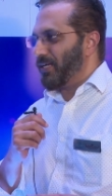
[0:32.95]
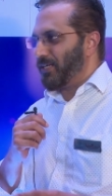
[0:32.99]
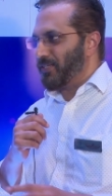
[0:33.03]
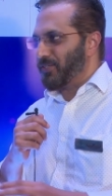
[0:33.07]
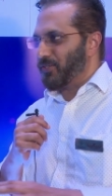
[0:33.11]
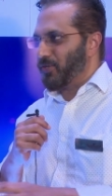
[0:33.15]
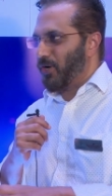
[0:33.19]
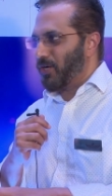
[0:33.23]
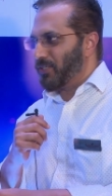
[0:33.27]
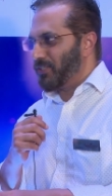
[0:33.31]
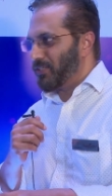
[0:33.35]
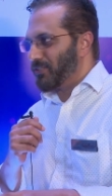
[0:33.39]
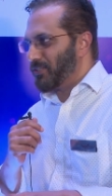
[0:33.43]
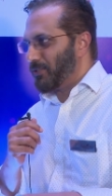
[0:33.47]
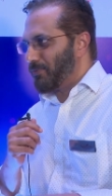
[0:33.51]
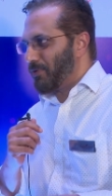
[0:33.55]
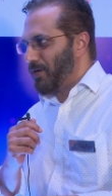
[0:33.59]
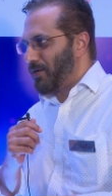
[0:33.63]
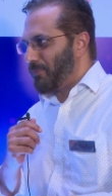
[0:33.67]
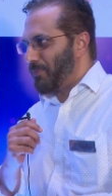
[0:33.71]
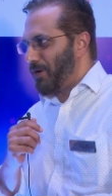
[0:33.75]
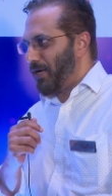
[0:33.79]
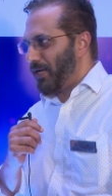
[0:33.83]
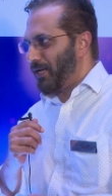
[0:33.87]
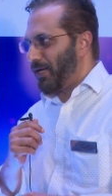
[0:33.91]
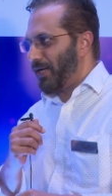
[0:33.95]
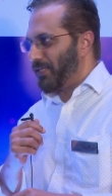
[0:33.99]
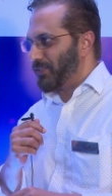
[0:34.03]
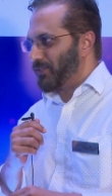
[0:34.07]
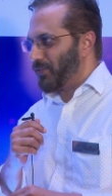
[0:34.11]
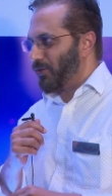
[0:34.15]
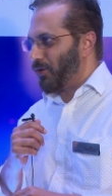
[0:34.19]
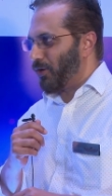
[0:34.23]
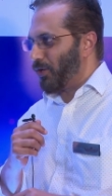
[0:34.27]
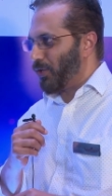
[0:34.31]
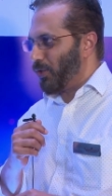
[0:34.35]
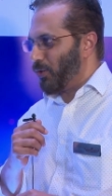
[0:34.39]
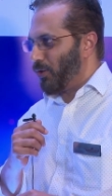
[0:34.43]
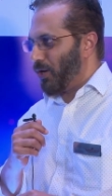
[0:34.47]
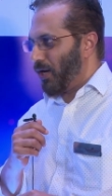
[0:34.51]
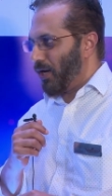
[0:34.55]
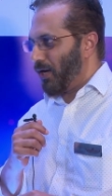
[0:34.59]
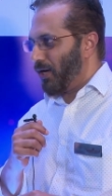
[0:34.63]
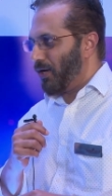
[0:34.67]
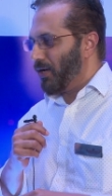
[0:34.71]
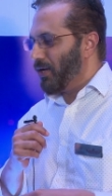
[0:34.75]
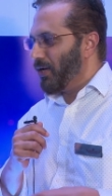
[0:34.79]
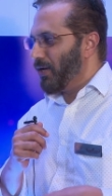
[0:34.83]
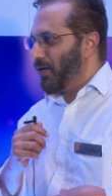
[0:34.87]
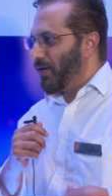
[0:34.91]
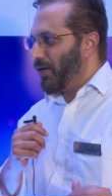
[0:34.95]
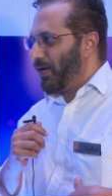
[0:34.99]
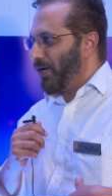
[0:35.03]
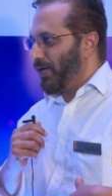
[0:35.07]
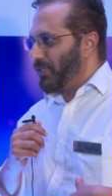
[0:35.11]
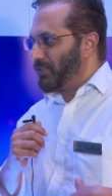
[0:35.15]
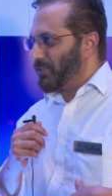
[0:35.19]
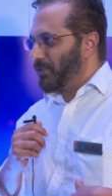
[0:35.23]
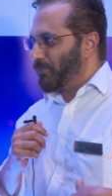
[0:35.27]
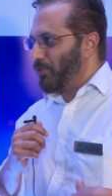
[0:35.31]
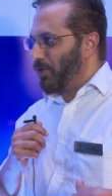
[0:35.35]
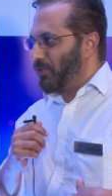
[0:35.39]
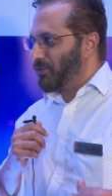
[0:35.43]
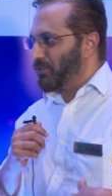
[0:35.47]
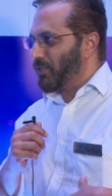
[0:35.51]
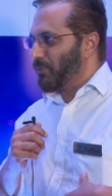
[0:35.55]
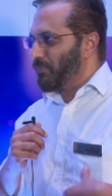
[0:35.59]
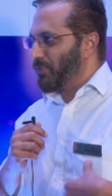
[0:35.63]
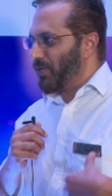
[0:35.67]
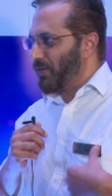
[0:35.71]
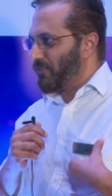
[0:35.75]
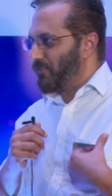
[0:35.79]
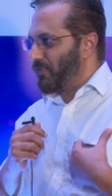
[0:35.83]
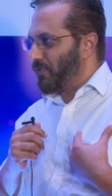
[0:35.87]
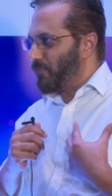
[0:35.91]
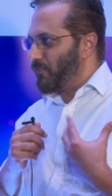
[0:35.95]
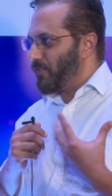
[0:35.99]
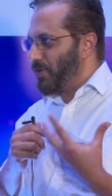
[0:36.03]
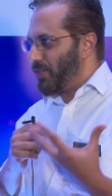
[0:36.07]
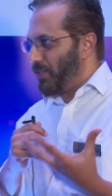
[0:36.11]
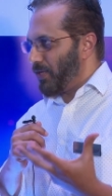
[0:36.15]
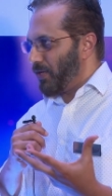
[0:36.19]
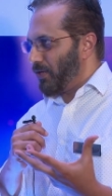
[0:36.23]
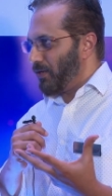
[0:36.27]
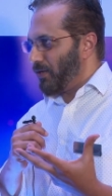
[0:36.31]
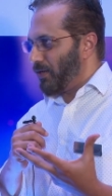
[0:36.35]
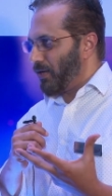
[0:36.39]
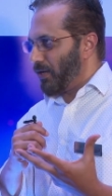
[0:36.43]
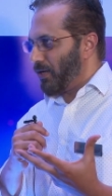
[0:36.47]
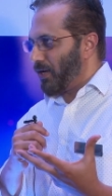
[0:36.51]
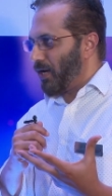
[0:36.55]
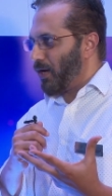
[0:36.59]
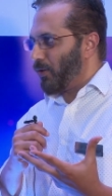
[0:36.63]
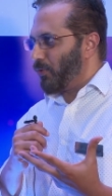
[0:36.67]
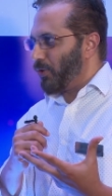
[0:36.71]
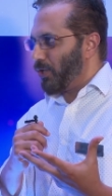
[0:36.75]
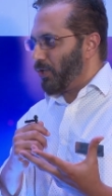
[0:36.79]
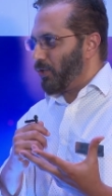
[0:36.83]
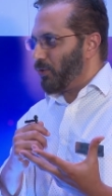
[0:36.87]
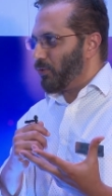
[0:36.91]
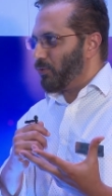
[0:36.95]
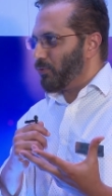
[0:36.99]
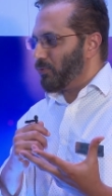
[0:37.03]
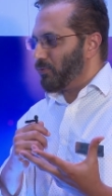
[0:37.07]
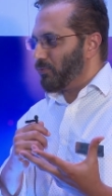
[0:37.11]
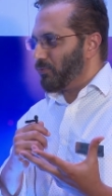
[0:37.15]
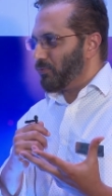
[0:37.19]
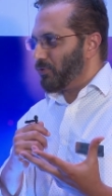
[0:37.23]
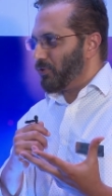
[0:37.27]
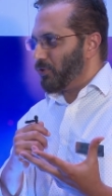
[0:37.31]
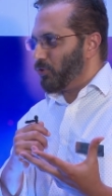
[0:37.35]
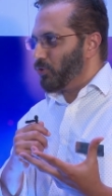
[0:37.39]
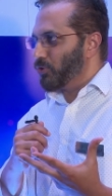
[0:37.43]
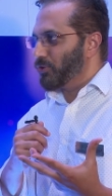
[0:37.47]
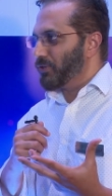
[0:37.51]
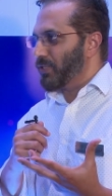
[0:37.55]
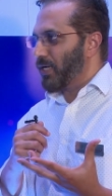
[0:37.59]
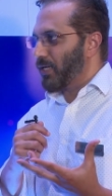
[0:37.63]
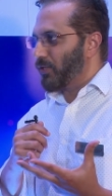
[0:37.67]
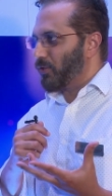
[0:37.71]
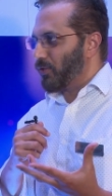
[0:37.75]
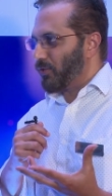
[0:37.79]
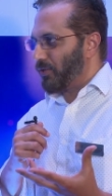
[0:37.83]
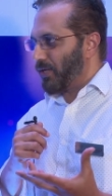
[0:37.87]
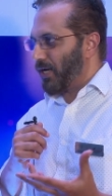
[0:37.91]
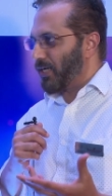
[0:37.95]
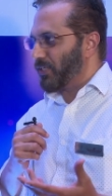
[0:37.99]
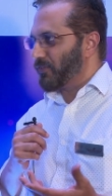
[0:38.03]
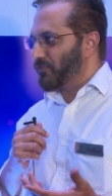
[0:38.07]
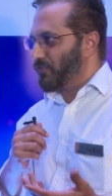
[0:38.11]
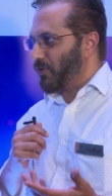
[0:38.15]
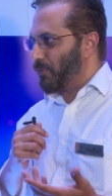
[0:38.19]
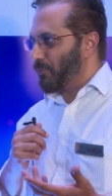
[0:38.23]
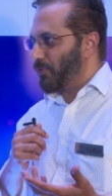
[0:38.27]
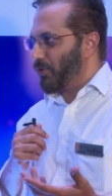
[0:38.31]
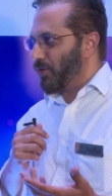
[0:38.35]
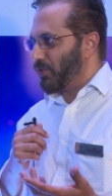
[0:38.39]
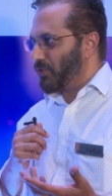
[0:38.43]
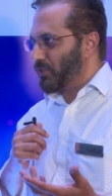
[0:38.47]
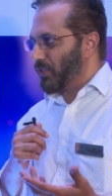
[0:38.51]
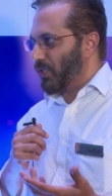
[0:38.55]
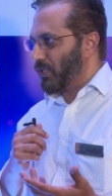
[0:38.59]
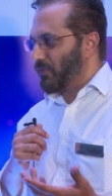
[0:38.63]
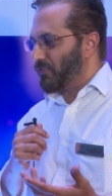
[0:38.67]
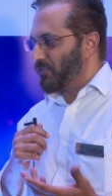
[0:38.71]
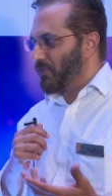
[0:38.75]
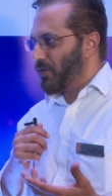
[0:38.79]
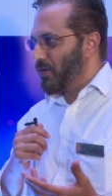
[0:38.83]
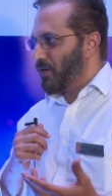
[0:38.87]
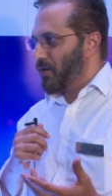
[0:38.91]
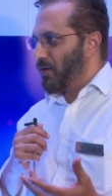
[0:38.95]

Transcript: It's not just about meditation or yoga, it's about something from within and how do you use that to transform yourself,